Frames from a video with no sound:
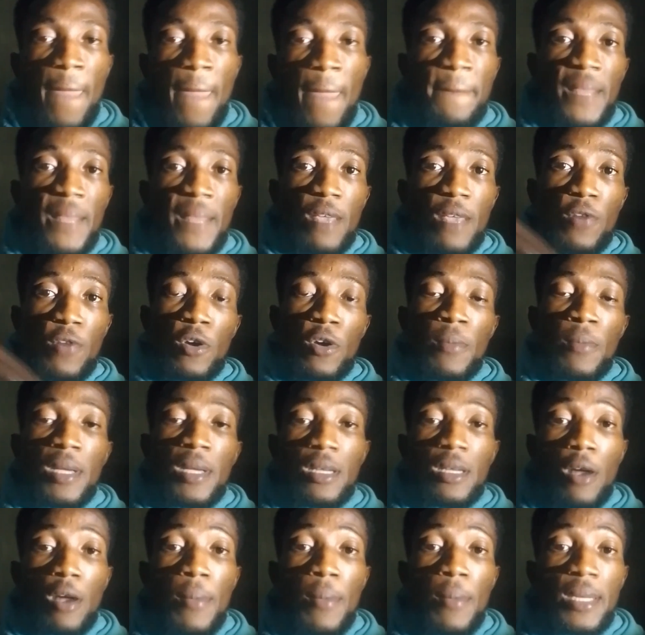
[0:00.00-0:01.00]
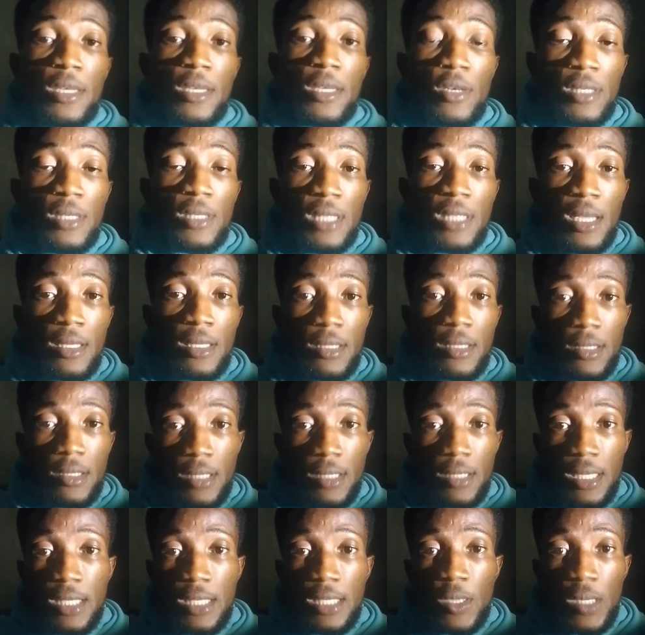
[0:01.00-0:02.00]
If you want to make comedy content,
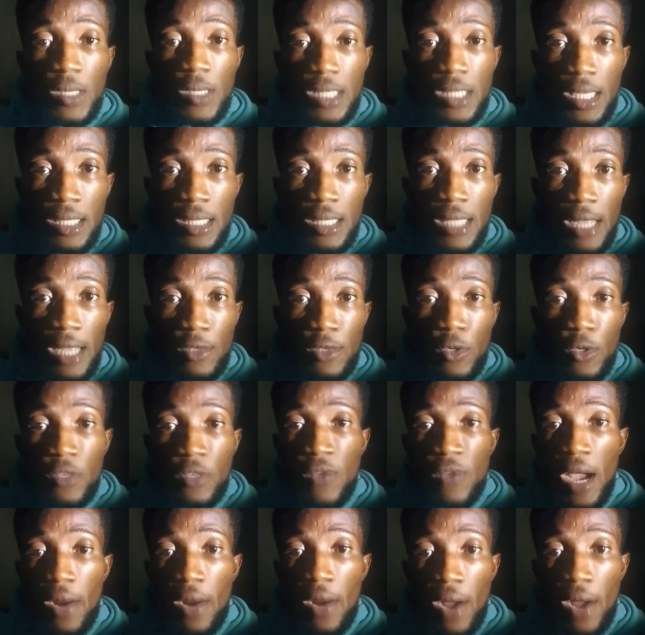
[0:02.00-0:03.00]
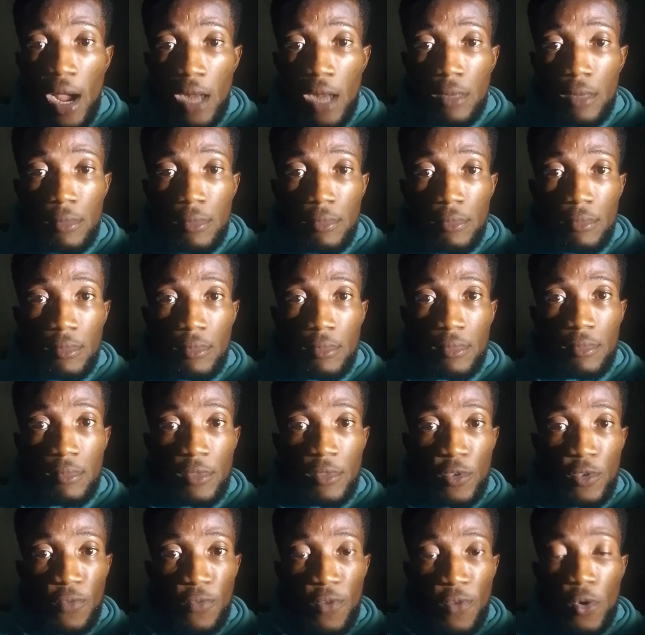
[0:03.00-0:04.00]
skit content that goes viral,
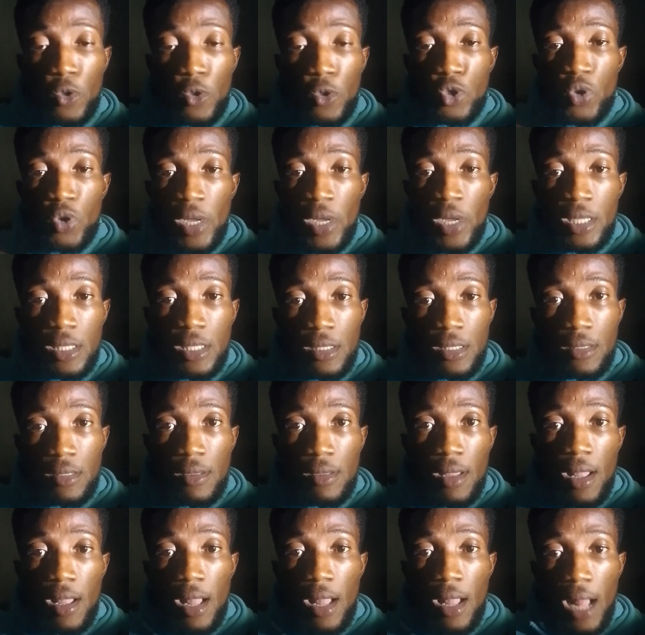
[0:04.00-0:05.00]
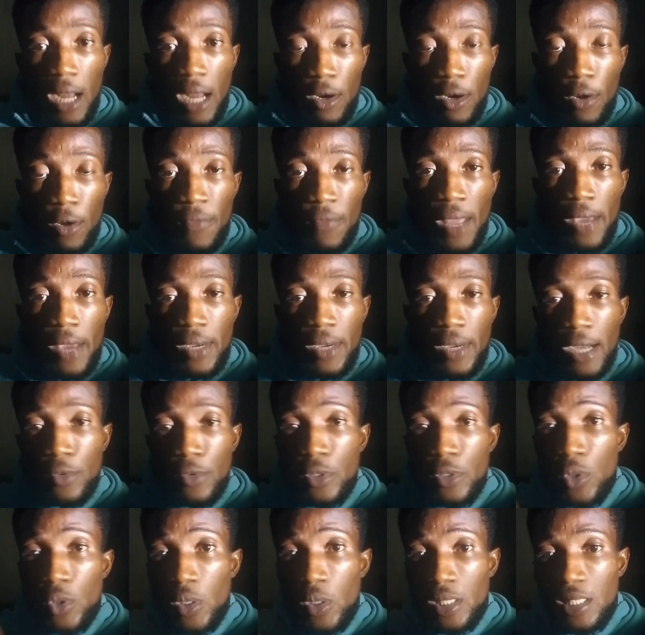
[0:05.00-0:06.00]
you follow trends and all of that, you can do it
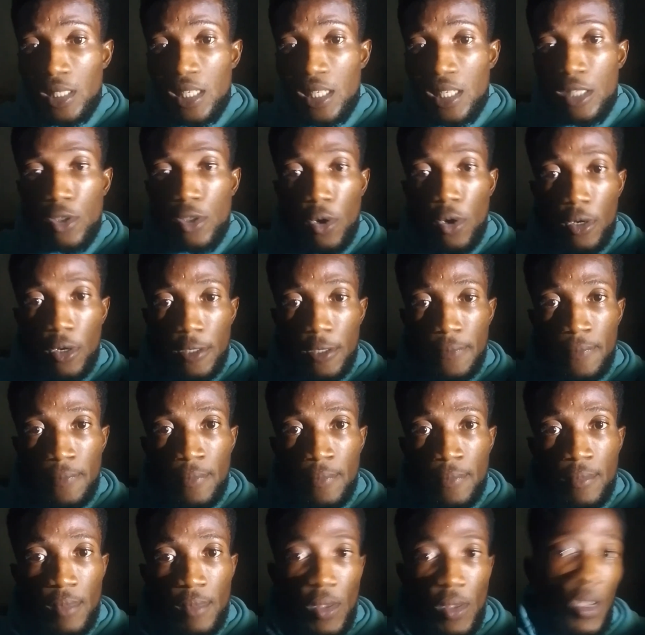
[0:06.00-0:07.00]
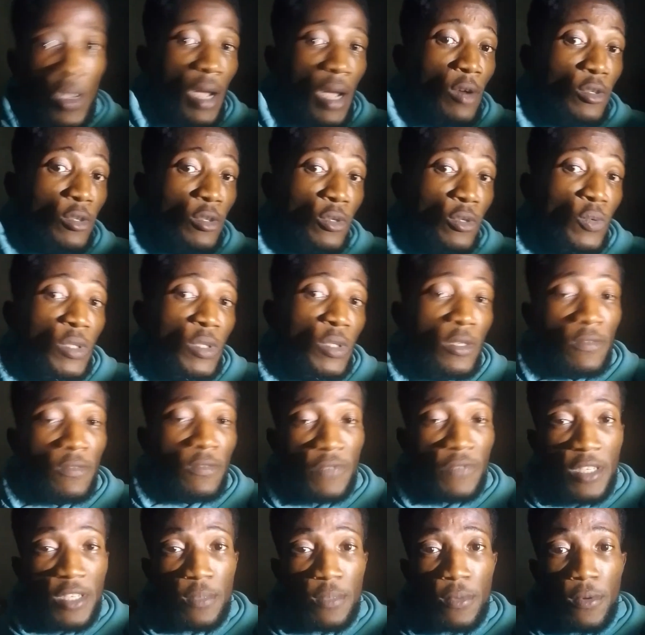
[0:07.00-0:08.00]
on TikTok. You can also do it on
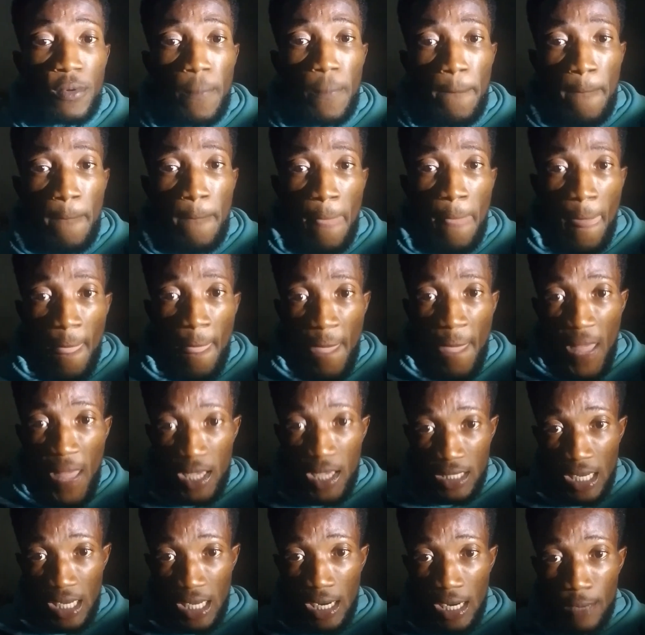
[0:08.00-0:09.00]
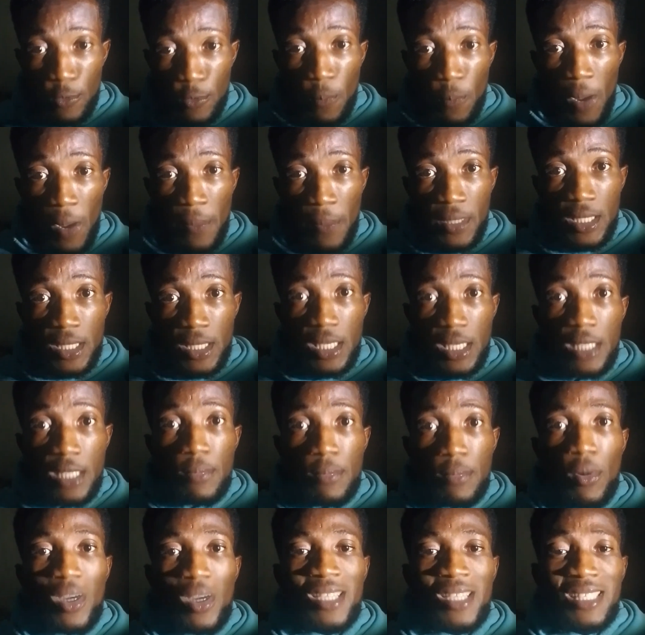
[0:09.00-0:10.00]
Facebook. Instagram do permit it,
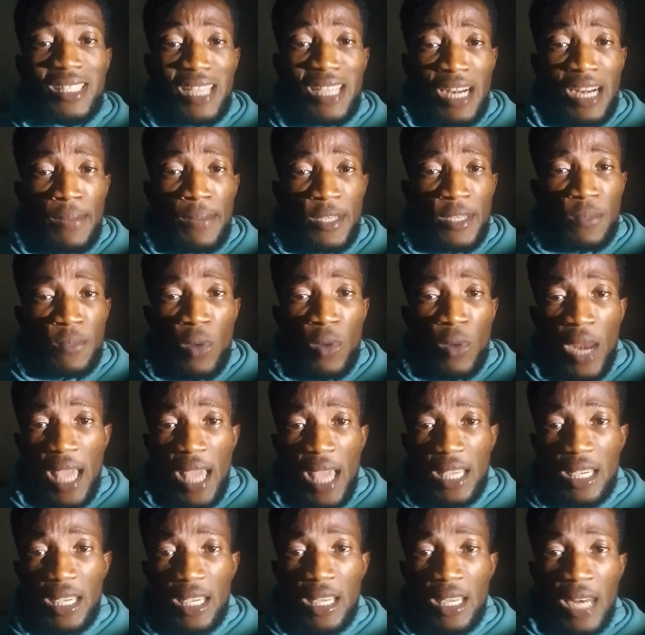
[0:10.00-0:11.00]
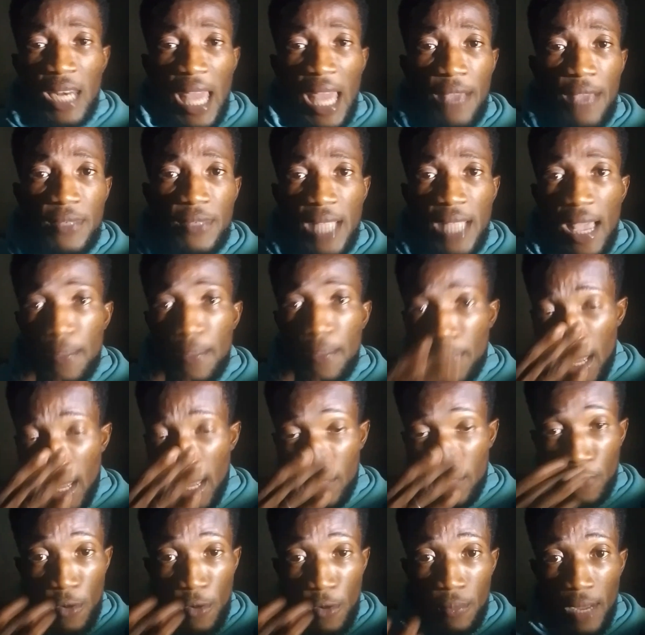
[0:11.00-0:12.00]
but Instagram is more like a lifestyle
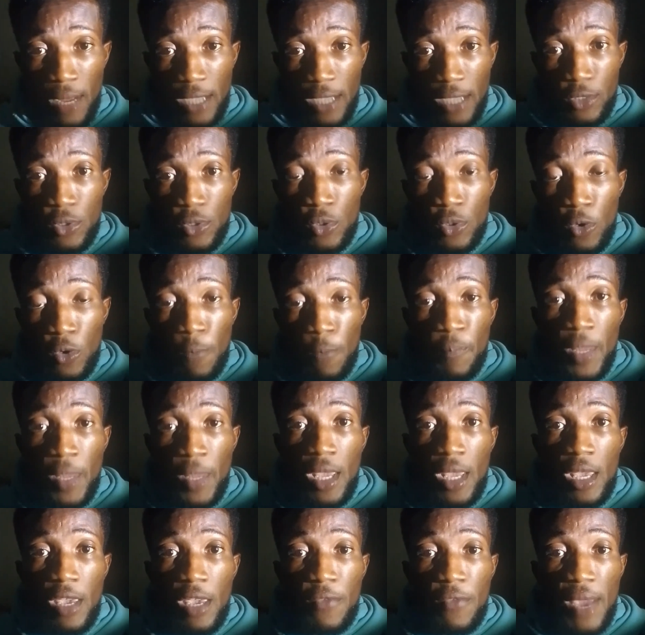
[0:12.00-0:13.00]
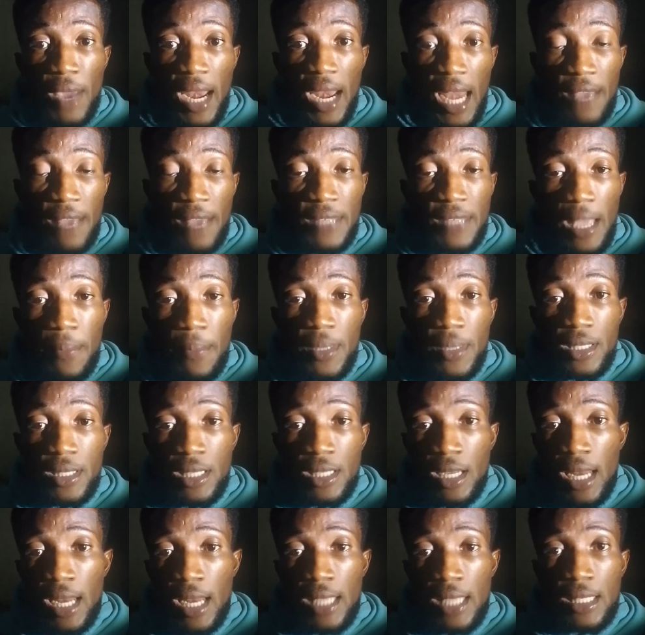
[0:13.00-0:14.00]
platform, as you know. If you're a lifestyle
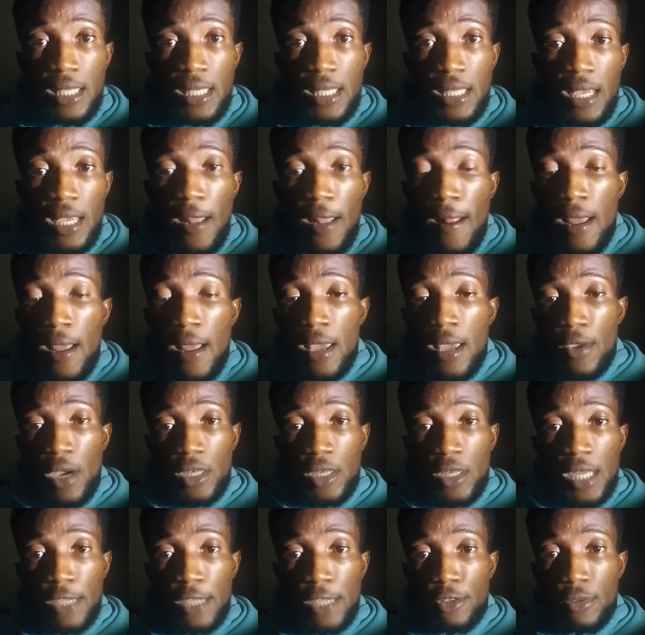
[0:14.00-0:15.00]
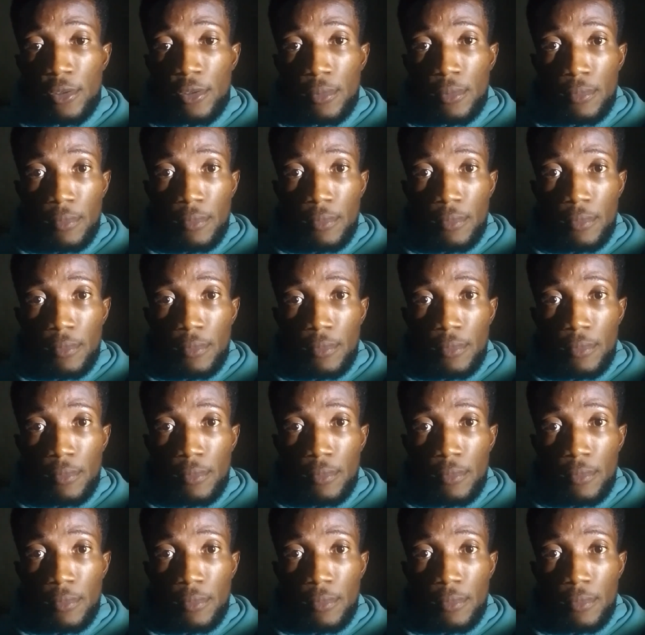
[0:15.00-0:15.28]
person, let's say you're trying to